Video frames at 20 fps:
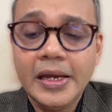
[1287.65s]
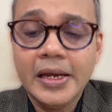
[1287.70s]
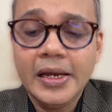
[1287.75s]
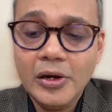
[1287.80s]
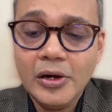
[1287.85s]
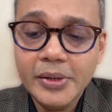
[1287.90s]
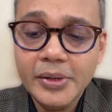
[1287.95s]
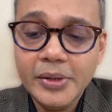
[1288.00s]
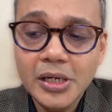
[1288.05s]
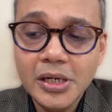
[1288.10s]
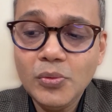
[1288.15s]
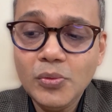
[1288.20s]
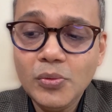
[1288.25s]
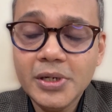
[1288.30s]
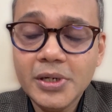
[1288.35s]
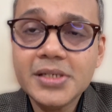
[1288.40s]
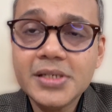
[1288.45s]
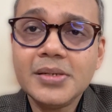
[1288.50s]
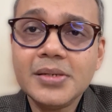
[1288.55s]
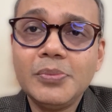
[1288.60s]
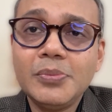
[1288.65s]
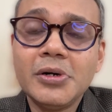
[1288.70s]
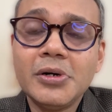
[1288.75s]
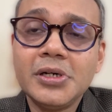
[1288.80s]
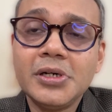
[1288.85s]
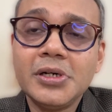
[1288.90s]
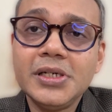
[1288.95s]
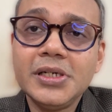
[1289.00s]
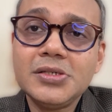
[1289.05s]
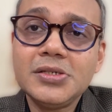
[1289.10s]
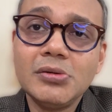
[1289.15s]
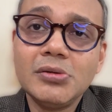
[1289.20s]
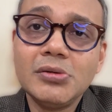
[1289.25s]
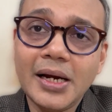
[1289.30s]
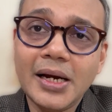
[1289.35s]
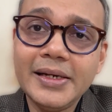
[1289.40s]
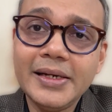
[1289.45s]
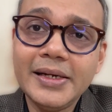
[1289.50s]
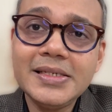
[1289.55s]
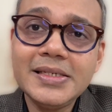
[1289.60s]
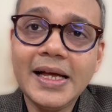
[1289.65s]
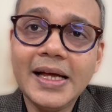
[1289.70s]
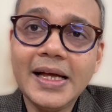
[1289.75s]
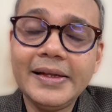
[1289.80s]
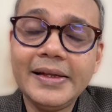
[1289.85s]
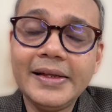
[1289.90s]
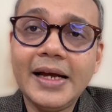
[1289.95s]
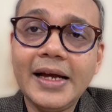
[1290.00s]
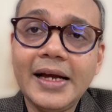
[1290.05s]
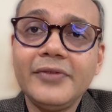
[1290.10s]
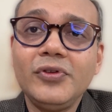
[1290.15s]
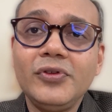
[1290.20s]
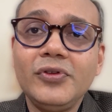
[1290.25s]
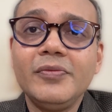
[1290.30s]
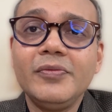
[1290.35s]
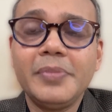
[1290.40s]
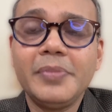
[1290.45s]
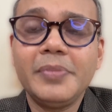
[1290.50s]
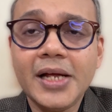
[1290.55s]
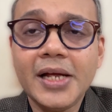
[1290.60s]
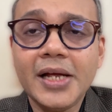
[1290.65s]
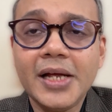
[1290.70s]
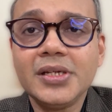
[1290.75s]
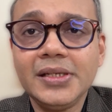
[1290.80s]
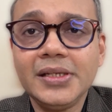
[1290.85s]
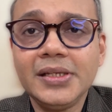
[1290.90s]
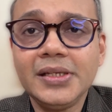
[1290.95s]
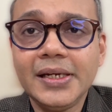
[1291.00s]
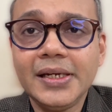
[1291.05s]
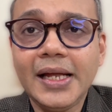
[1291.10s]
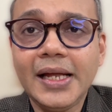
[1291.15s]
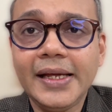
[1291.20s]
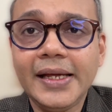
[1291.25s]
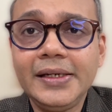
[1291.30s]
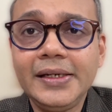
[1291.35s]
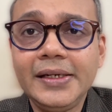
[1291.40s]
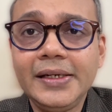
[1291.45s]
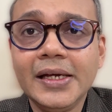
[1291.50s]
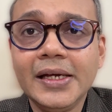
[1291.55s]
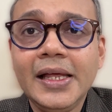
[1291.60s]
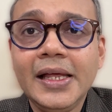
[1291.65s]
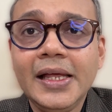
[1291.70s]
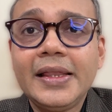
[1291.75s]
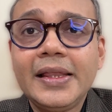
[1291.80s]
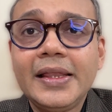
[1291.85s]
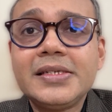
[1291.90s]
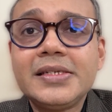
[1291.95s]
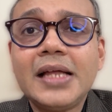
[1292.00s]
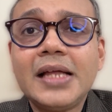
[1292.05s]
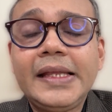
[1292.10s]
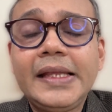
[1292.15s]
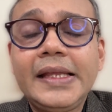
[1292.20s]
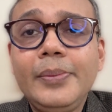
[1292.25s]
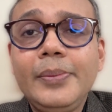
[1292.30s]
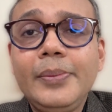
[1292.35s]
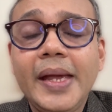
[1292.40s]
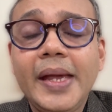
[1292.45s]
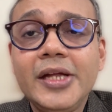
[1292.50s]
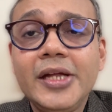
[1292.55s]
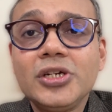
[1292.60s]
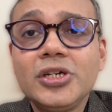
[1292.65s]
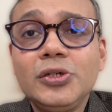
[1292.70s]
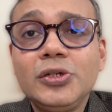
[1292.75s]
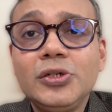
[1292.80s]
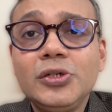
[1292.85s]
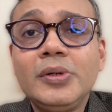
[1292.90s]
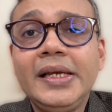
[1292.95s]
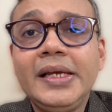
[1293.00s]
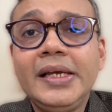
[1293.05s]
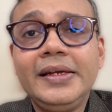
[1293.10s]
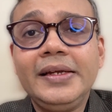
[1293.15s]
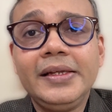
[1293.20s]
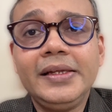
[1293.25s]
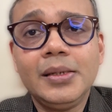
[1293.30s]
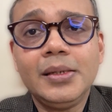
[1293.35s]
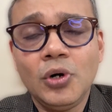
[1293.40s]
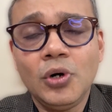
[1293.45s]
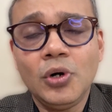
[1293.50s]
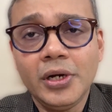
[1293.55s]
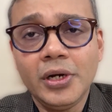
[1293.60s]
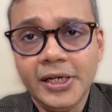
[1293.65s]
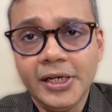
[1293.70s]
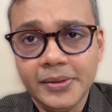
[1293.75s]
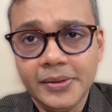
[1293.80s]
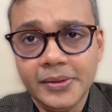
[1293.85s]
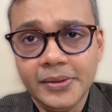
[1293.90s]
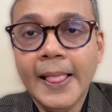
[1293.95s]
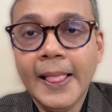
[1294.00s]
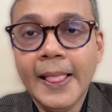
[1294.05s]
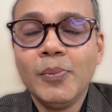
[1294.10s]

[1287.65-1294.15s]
Now, here, what is important is to understand that if you have brushed in the night, there's nothing major to clean in the morning.